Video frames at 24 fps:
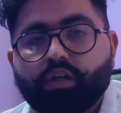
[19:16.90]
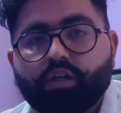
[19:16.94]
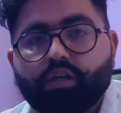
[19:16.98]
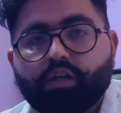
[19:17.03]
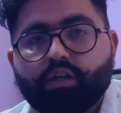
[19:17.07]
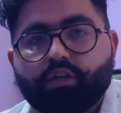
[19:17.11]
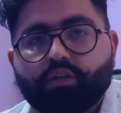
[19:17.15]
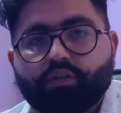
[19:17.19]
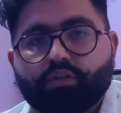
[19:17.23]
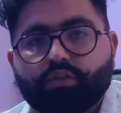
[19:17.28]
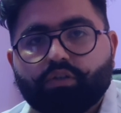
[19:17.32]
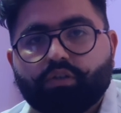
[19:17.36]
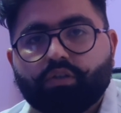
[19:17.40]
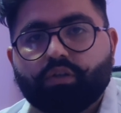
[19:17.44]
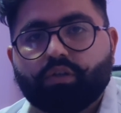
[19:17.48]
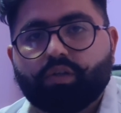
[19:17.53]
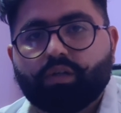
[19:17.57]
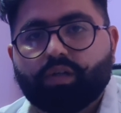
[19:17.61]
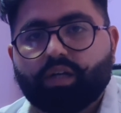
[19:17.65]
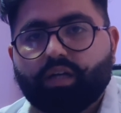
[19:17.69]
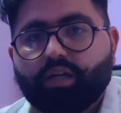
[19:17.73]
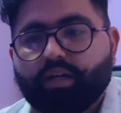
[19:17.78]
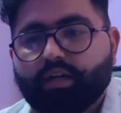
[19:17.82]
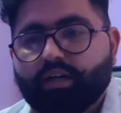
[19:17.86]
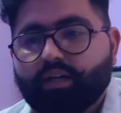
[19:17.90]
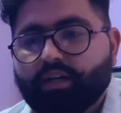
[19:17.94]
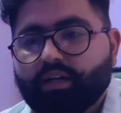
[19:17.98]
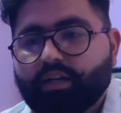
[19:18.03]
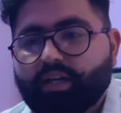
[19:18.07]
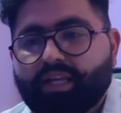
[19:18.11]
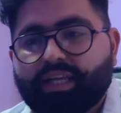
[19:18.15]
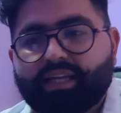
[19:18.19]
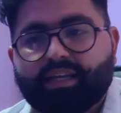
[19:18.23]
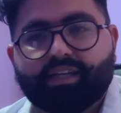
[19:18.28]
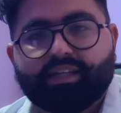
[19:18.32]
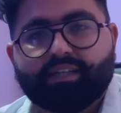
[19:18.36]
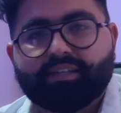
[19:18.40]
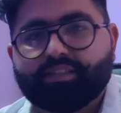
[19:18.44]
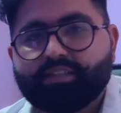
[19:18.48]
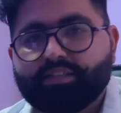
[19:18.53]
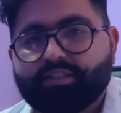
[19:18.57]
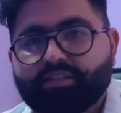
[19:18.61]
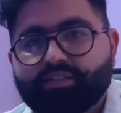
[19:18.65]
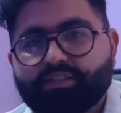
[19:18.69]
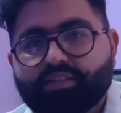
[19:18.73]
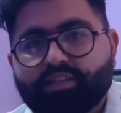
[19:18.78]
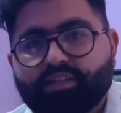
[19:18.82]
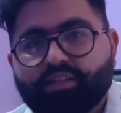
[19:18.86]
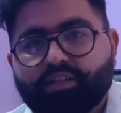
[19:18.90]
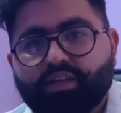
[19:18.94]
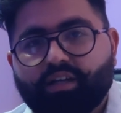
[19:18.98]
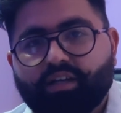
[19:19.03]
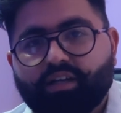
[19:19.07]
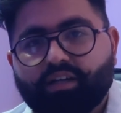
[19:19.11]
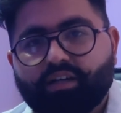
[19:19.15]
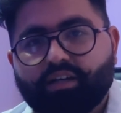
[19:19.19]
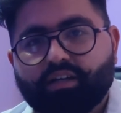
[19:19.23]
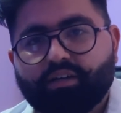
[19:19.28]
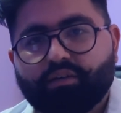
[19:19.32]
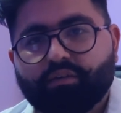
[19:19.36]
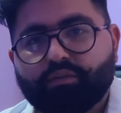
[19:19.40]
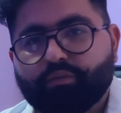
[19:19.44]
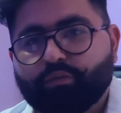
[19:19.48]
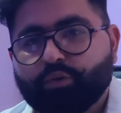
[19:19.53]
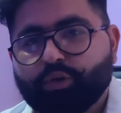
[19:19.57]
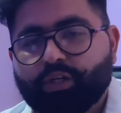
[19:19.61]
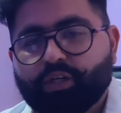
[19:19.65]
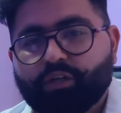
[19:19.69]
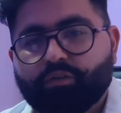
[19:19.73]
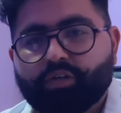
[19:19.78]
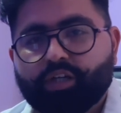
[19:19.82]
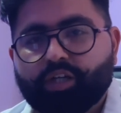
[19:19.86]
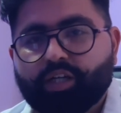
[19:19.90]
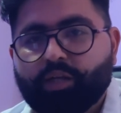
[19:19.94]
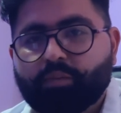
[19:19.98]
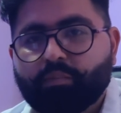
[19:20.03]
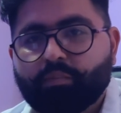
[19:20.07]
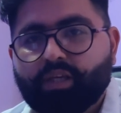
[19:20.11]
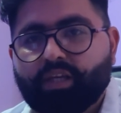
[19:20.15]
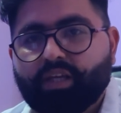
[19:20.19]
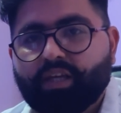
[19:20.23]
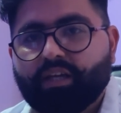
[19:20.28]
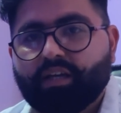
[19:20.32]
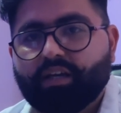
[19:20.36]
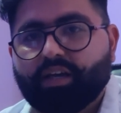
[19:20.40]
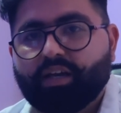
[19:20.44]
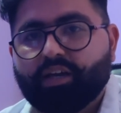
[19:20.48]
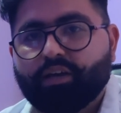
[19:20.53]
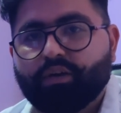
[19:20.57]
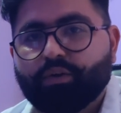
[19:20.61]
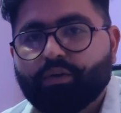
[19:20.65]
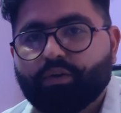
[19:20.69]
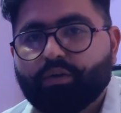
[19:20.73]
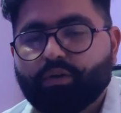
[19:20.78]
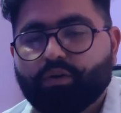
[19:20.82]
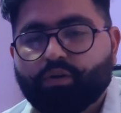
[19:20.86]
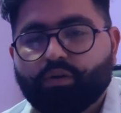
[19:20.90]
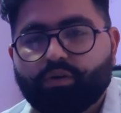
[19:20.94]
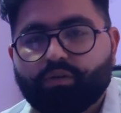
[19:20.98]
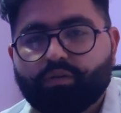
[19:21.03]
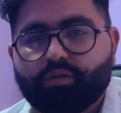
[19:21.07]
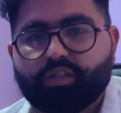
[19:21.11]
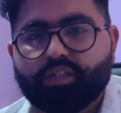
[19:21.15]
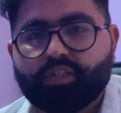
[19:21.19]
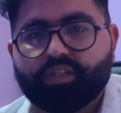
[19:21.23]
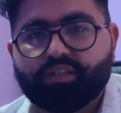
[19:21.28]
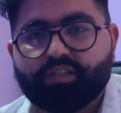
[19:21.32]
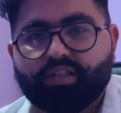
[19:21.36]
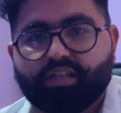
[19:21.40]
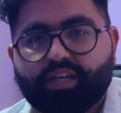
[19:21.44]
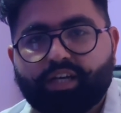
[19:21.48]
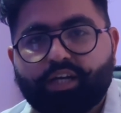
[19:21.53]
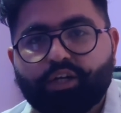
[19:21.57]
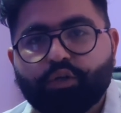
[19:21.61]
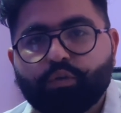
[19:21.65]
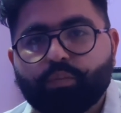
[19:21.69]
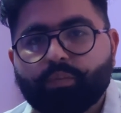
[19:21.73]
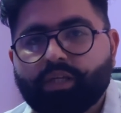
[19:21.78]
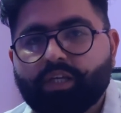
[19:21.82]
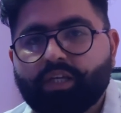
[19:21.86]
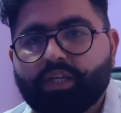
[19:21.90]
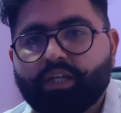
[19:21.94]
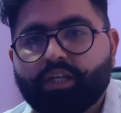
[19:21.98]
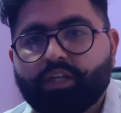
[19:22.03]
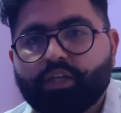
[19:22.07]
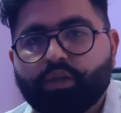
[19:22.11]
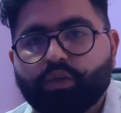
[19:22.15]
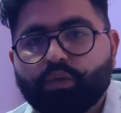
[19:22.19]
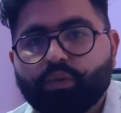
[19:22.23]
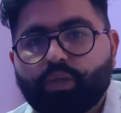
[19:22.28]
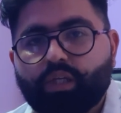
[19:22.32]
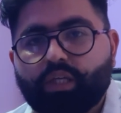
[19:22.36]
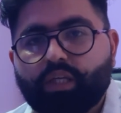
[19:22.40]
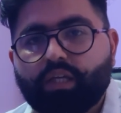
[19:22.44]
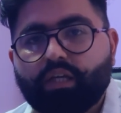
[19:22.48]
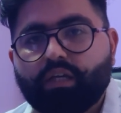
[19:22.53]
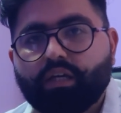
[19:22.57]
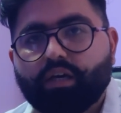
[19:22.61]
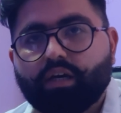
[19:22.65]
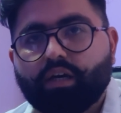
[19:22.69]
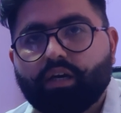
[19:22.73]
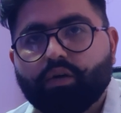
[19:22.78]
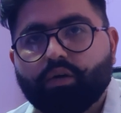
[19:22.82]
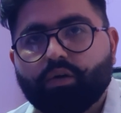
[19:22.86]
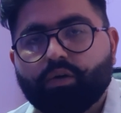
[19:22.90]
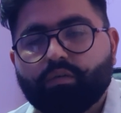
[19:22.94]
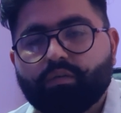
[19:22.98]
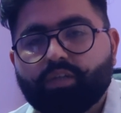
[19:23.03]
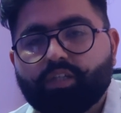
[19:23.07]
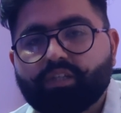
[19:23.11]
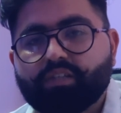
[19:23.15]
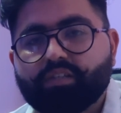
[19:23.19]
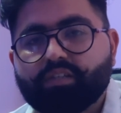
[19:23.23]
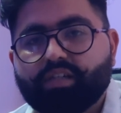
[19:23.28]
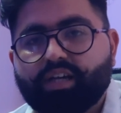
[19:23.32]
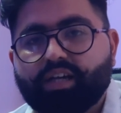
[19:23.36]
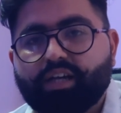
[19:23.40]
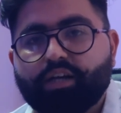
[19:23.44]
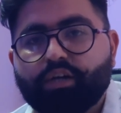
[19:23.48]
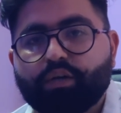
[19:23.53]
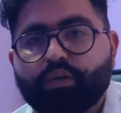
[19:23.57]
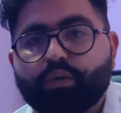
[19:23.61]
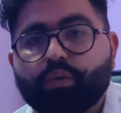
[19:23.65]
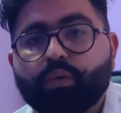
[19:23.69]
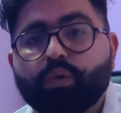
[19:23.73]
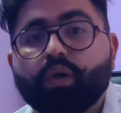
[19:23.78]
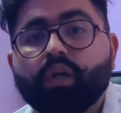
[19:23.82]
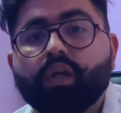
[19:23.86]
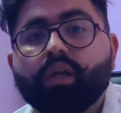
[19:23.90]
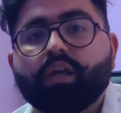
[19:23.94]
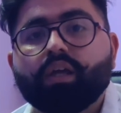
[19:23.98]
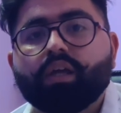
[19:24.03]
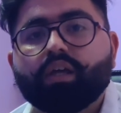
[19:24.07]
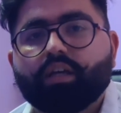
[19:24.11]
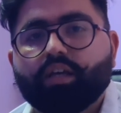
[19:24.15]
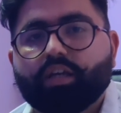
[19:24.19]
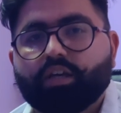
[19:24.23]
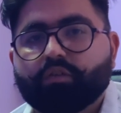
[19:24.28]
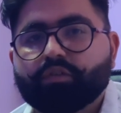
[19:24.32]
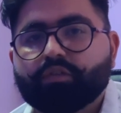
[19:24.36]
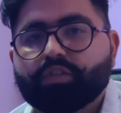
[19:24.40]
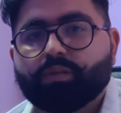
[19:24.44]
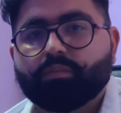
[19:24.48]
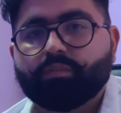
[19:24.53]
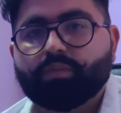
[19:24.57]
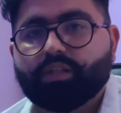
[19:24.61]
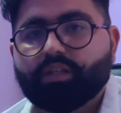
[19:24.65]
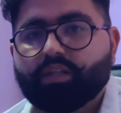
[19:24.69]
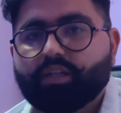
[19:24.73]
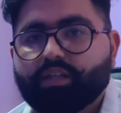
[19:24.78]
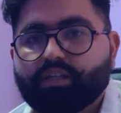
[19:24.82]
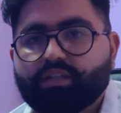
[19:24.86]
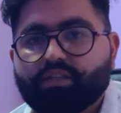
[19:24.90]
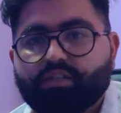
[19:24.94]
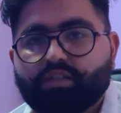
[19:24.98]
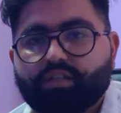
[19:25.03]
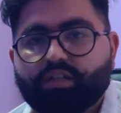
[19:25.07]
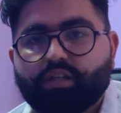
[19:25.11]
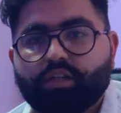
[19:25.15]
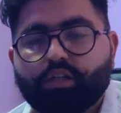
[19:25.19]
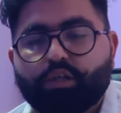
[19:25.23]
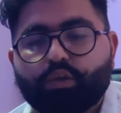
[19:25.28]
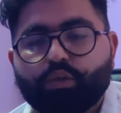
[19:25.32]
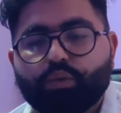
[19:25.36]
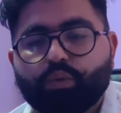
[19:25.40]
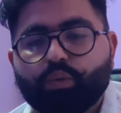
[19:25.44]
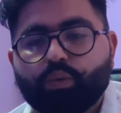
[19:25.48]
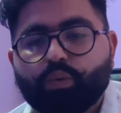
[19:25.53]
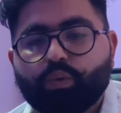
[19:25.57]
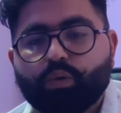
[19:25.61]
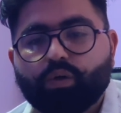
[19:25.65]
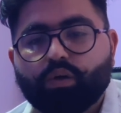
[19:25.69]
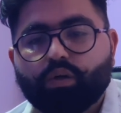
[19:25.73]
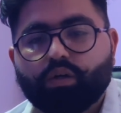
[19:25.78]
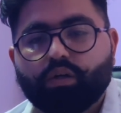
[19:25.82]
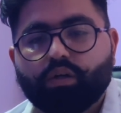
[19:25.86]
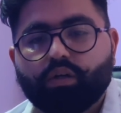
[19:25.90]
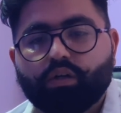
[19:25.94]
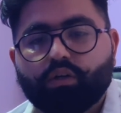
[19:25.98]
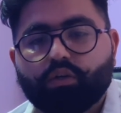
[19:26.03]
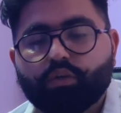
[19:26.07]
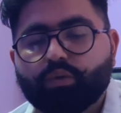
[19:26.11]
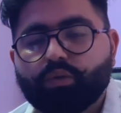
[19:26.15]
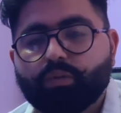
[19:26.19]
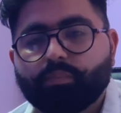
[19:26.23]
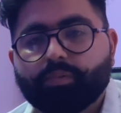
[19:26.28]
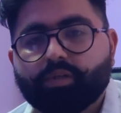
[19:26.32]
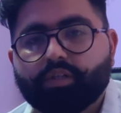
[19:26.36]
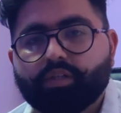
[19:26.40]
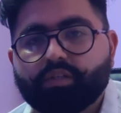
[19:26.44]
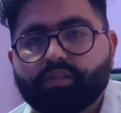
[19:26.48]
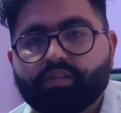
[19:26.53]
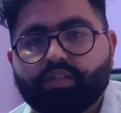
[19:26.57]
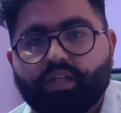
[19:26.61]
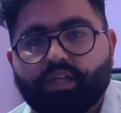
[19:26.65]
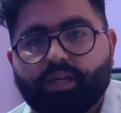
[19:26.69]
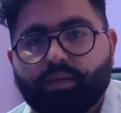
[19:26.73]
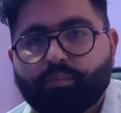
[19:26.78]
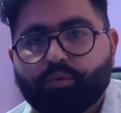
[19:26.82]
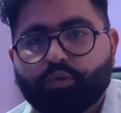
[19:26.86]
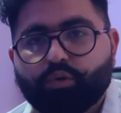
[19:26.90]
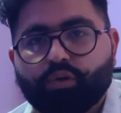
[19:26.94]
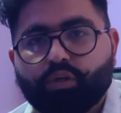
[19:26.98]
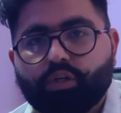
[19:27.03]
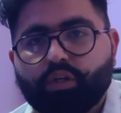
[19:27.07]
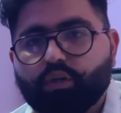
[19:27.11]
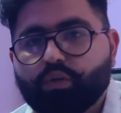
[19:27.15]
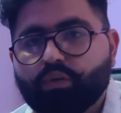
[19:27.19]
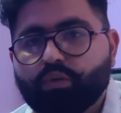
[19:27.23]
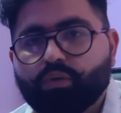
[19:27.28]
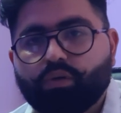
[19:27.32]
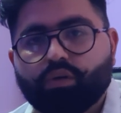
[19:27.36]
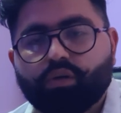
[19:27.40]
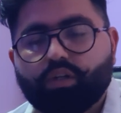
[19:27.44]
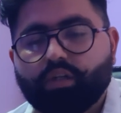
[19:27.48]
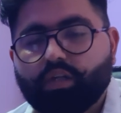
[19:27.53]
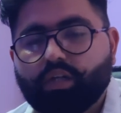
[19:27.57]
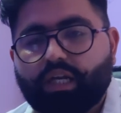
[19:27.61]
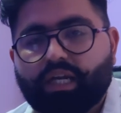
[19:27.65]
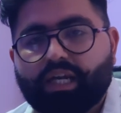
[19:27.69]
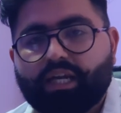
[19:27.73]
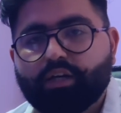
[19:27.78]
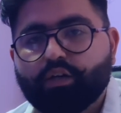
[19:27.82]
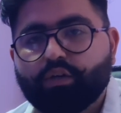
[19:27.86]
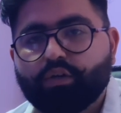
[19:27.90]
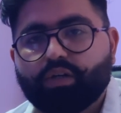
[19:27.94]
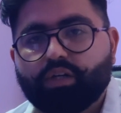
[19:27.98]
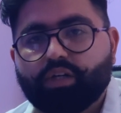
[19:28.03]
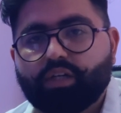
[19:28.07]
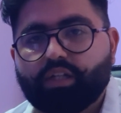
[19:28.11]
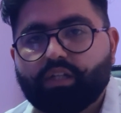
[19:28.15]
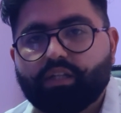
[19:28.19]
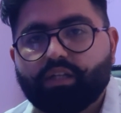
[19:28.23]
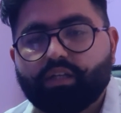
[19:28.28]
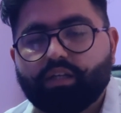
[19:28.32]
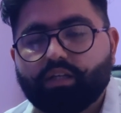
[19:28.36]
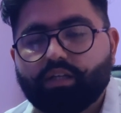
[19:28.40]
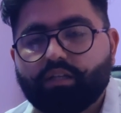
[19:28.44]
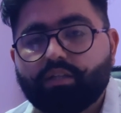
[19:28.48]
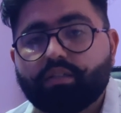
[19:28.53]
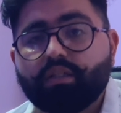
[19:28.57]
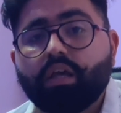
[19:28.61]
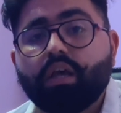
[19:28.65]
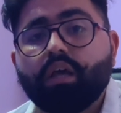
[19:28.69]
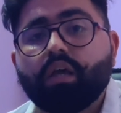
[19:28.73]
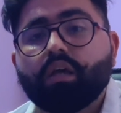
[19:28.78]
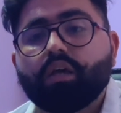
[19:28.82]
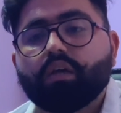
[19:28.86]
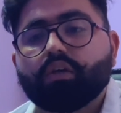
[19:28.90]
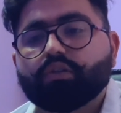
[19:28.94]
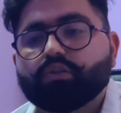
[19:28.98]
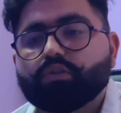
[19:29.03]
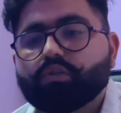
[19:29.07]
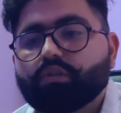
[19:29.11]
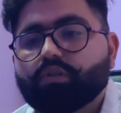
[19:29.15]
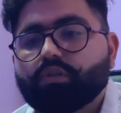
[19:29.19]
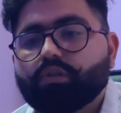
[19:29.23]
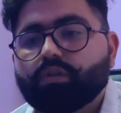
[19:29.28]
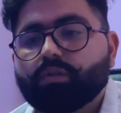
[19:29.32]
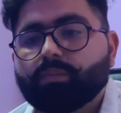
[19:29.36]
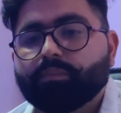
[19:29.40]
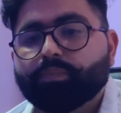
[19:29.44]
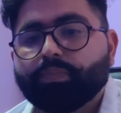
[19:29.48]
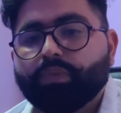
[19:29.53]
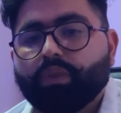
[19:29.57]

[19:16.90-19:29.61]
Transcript: So like I just said, whatever I make, I always try to make it unique. I always try to give something extra to the person I'm talking to, or the client, or anything else. So